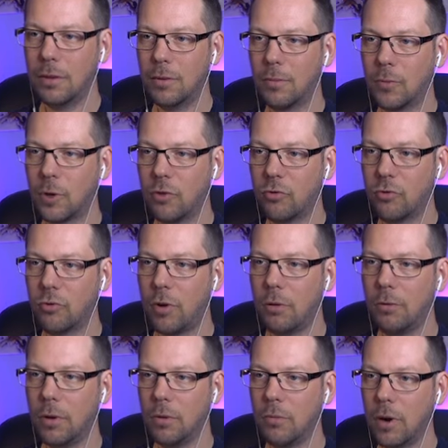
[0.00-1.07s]
a
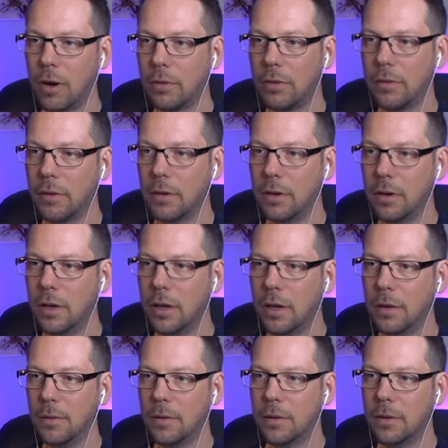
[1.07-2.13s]
controller rather than
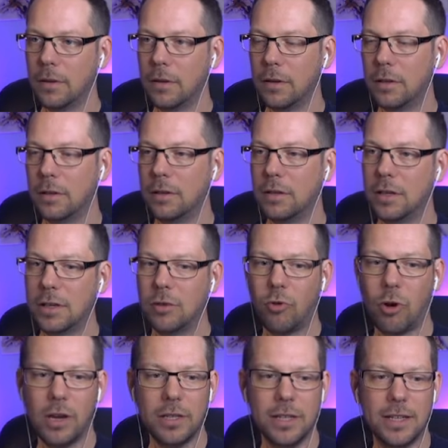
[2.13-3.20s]

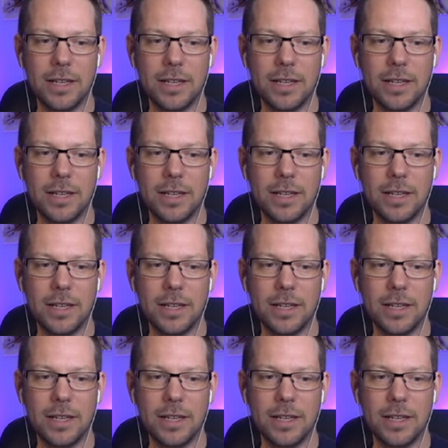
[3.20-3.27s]
trying to